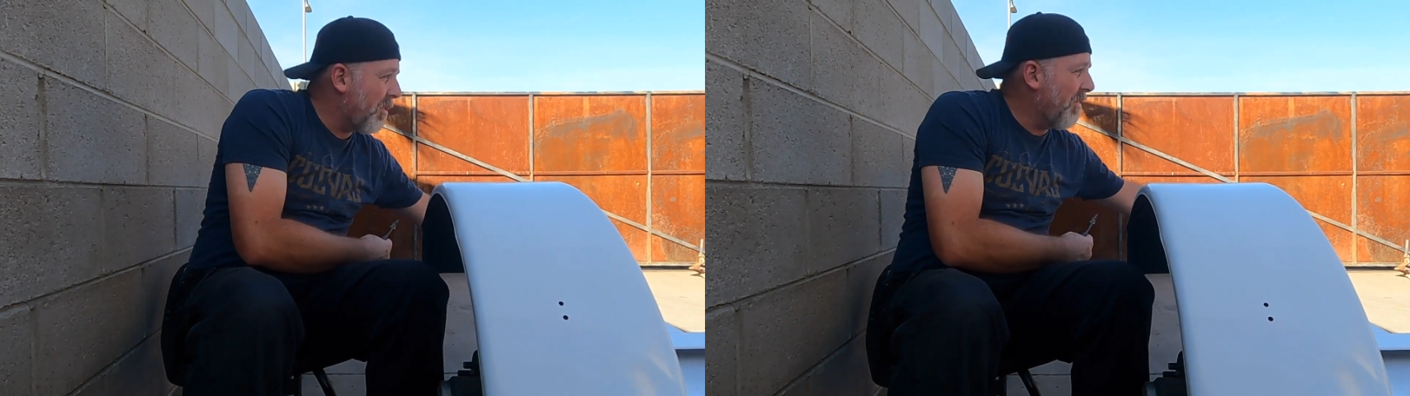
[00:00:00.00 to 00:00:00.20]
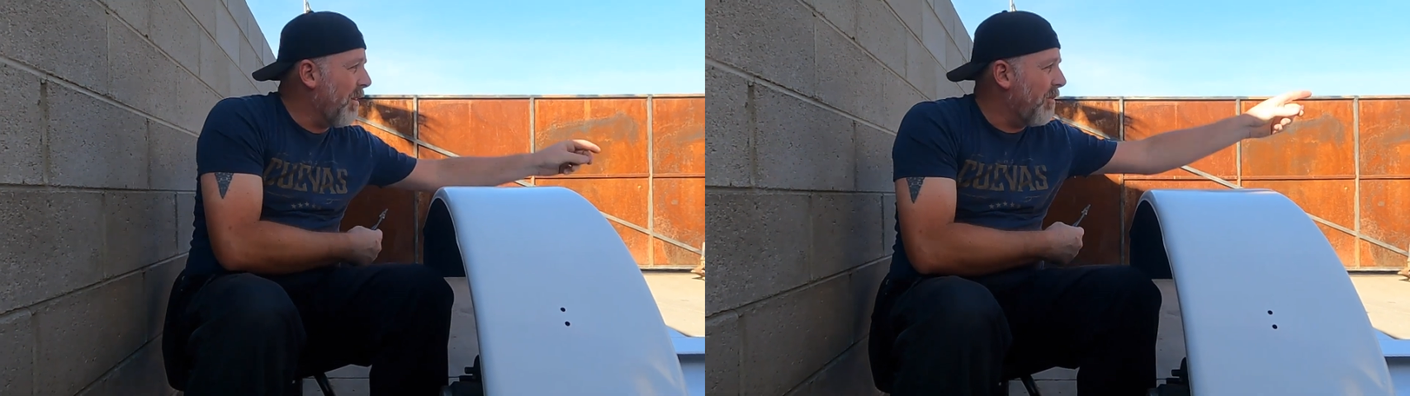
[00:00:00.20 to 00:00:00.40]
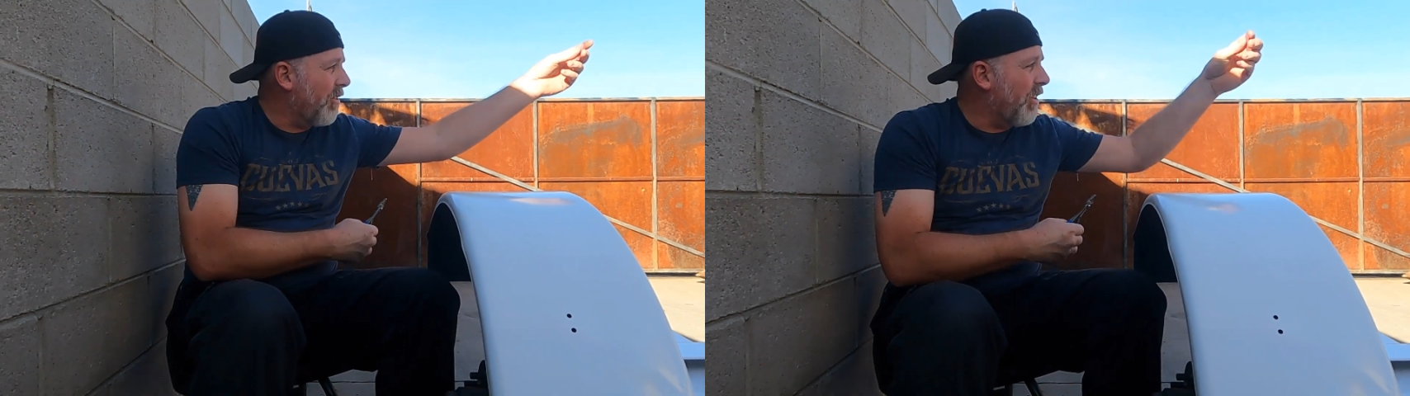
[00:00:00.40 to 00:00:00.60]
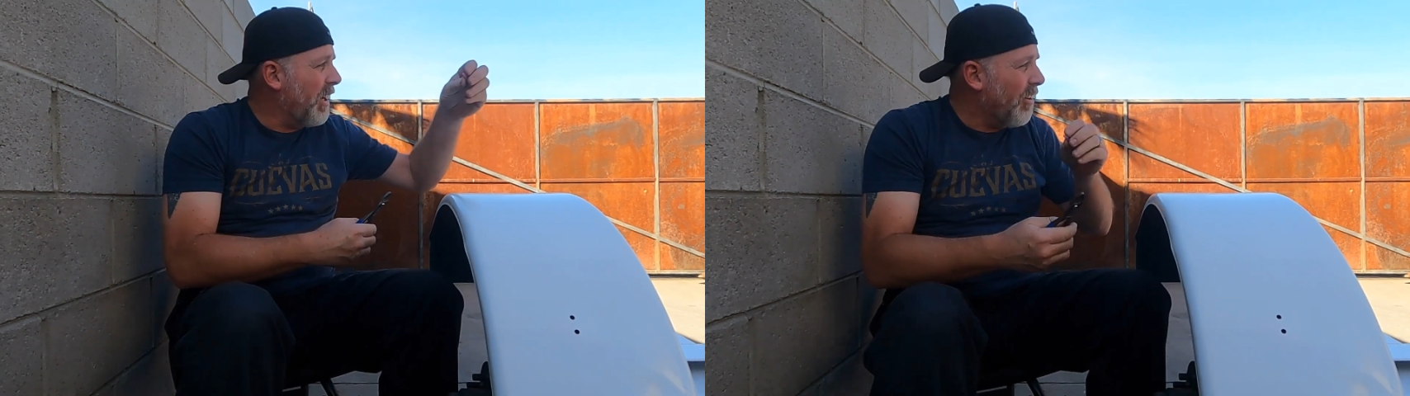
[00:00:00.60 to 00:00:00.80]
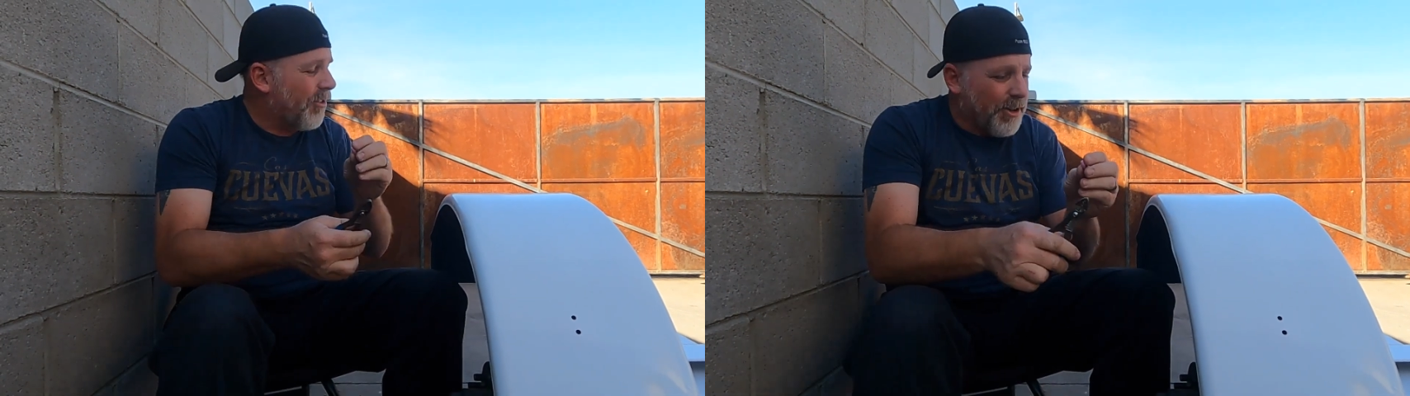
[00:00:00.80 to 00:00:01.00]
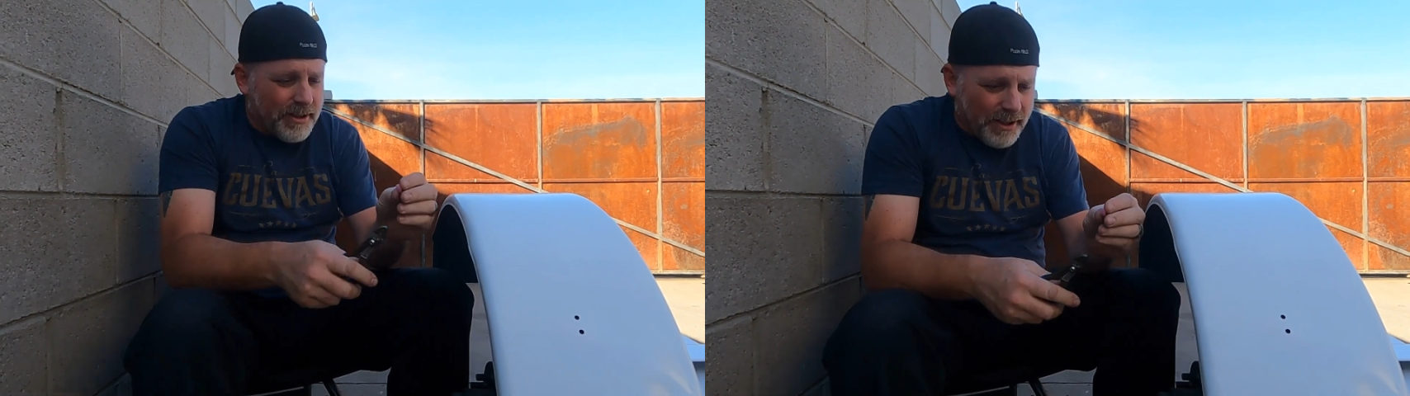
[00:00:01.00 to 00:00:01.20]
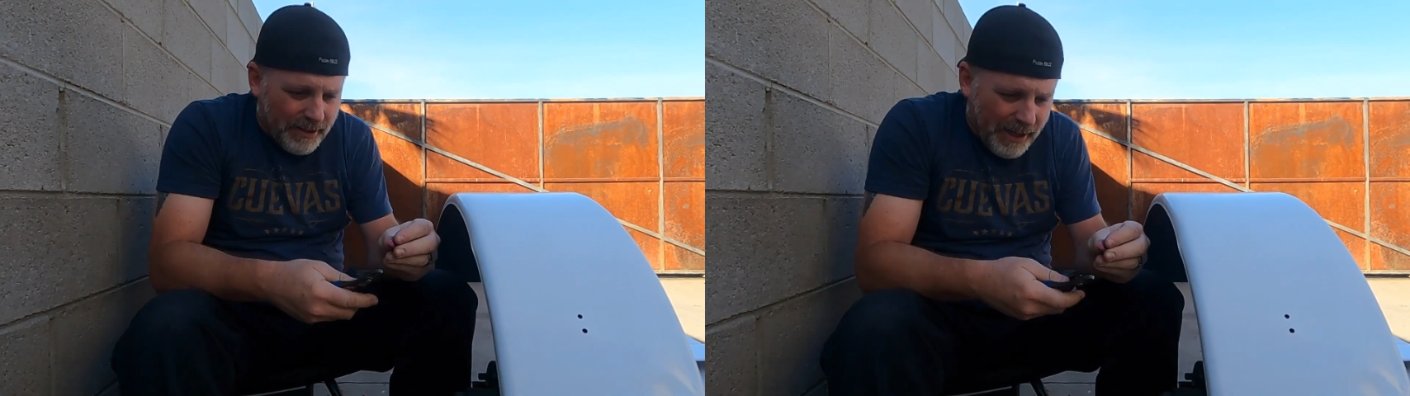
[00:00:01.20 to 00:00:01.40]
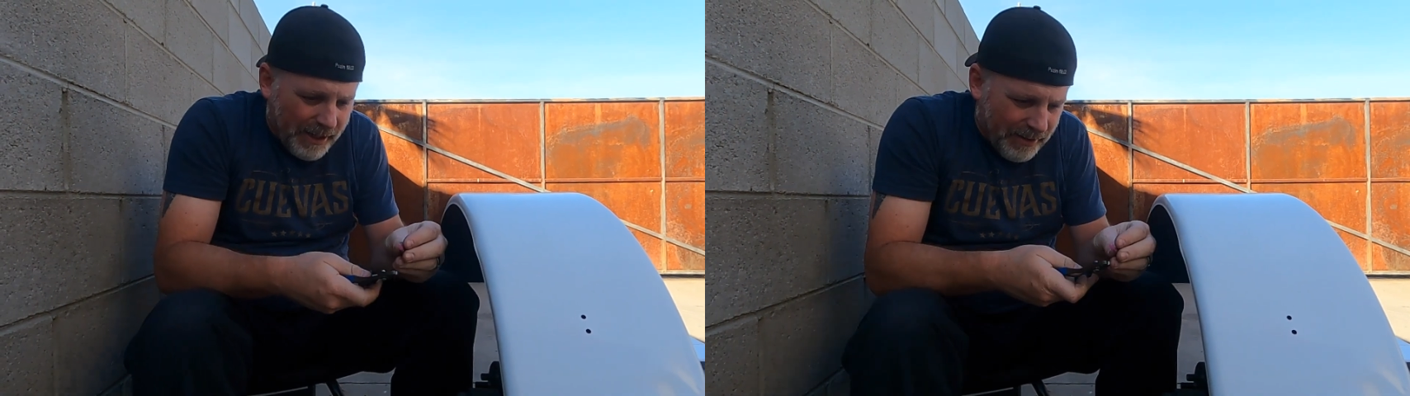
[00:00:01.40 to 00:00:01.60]
one thing when you're taking a truck
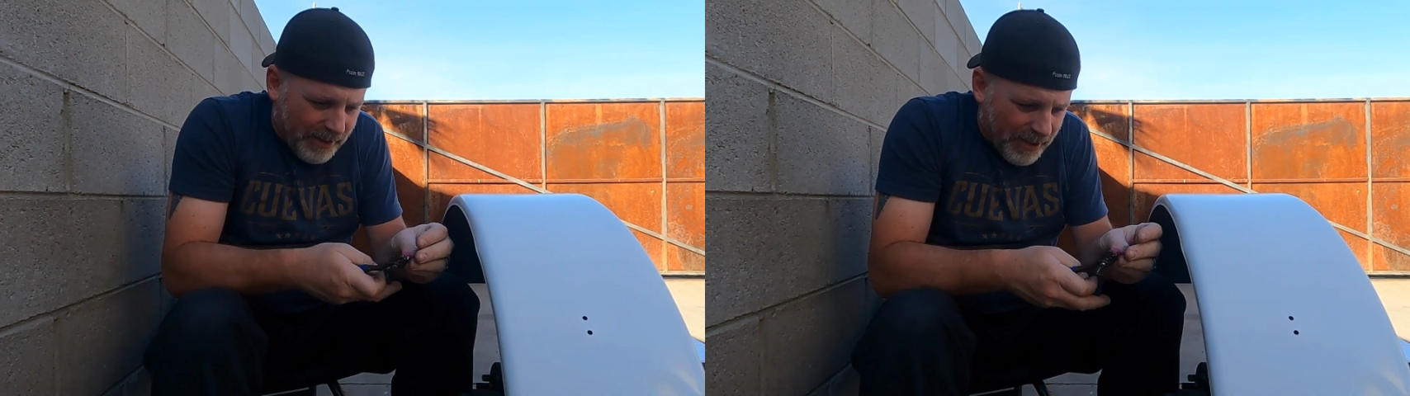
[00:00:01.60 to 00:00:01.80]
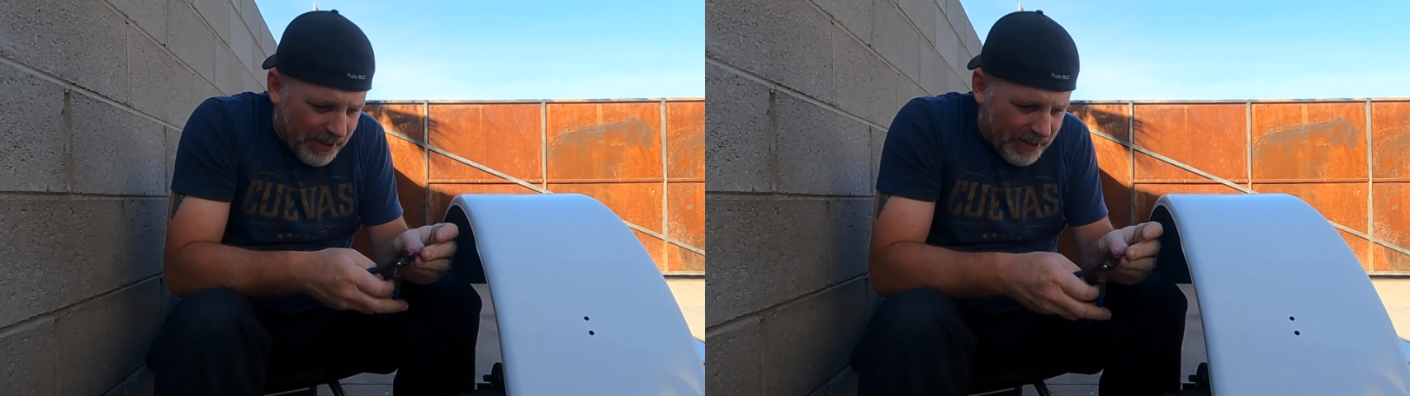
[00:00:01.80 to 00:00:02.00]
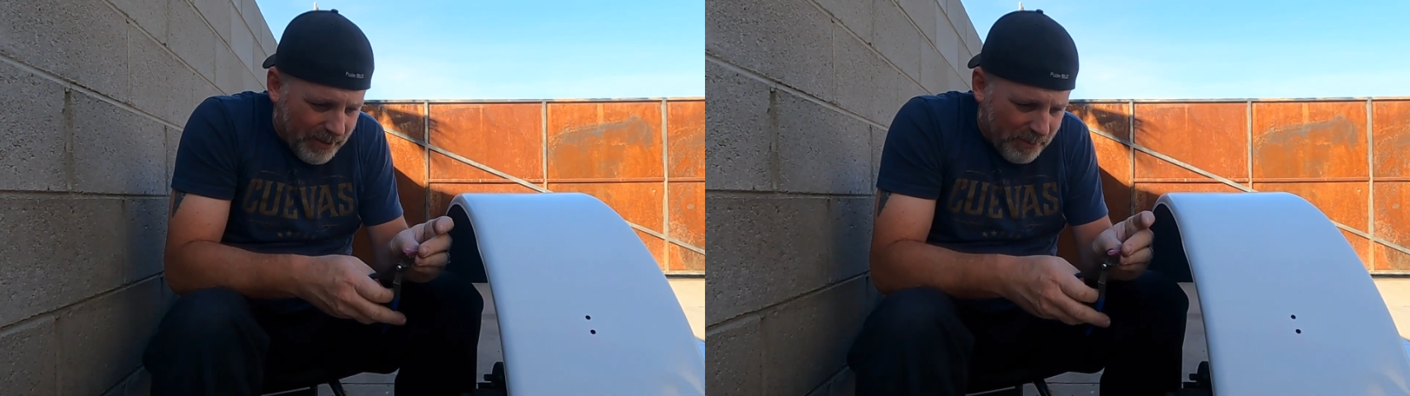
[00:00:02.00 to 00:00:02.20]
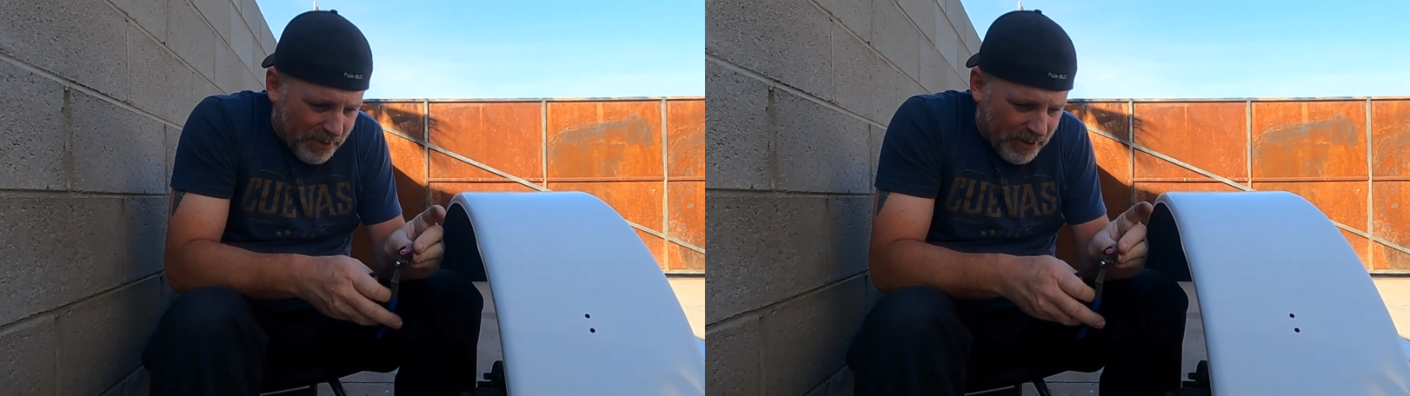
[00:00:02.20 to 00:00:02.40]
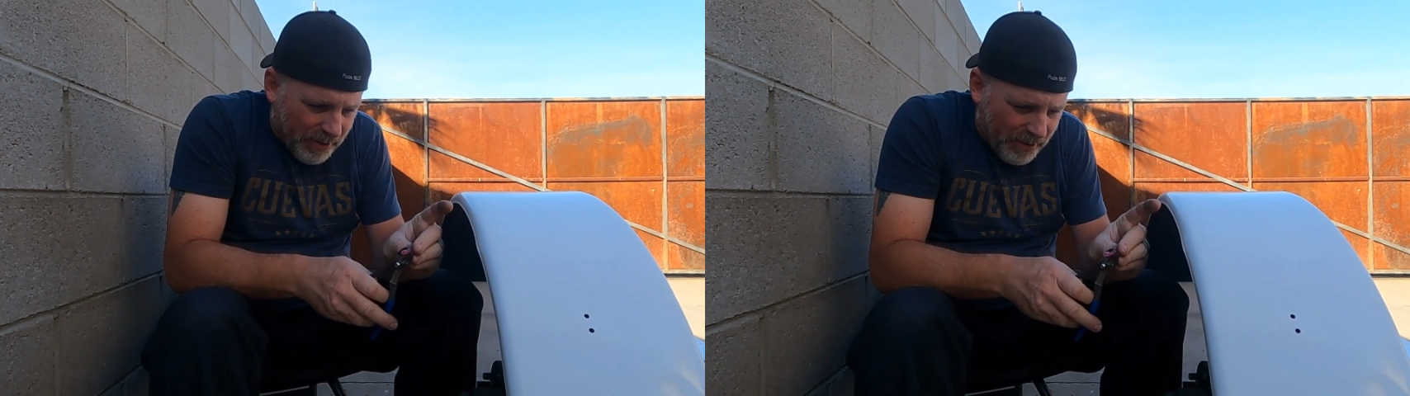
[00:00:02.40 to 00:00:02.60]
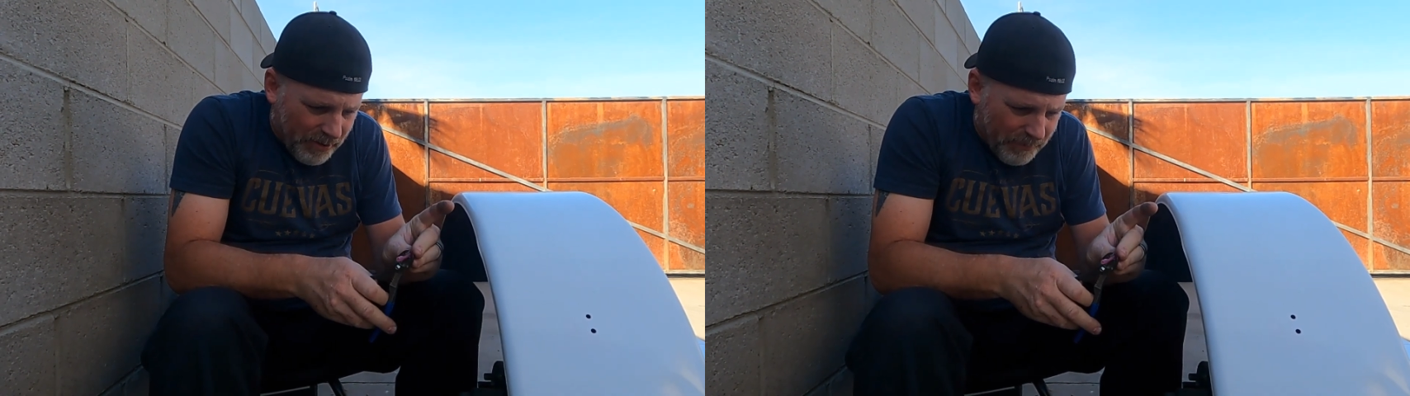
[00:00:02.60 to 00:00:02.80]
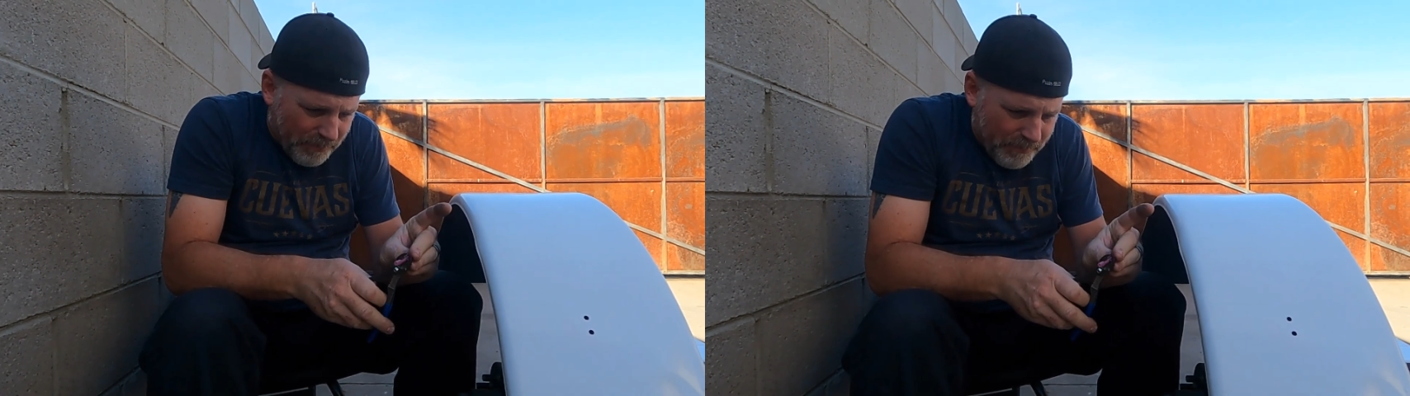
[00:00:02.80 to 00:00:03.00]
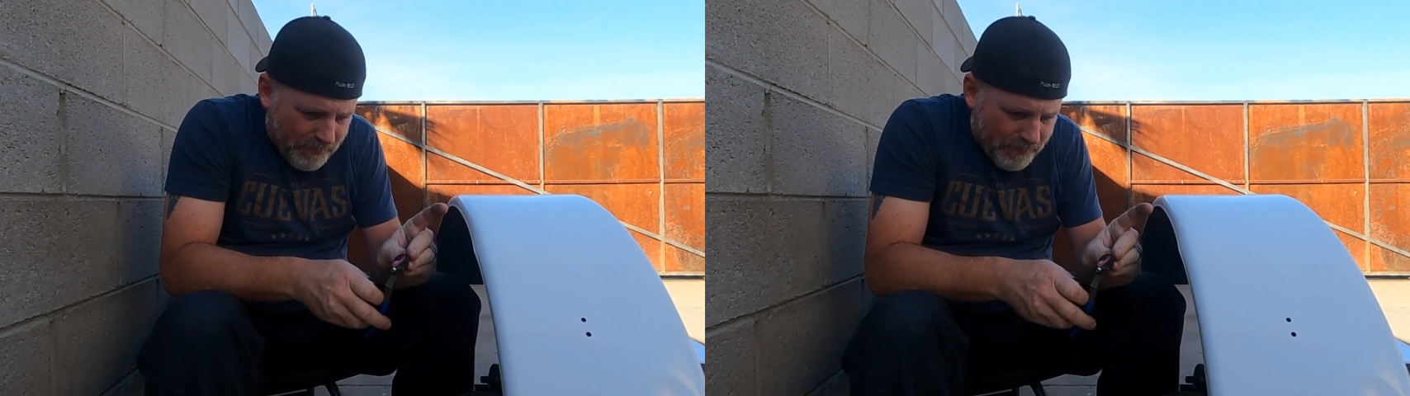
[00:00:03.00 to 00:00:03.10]
like that and gutting it completely and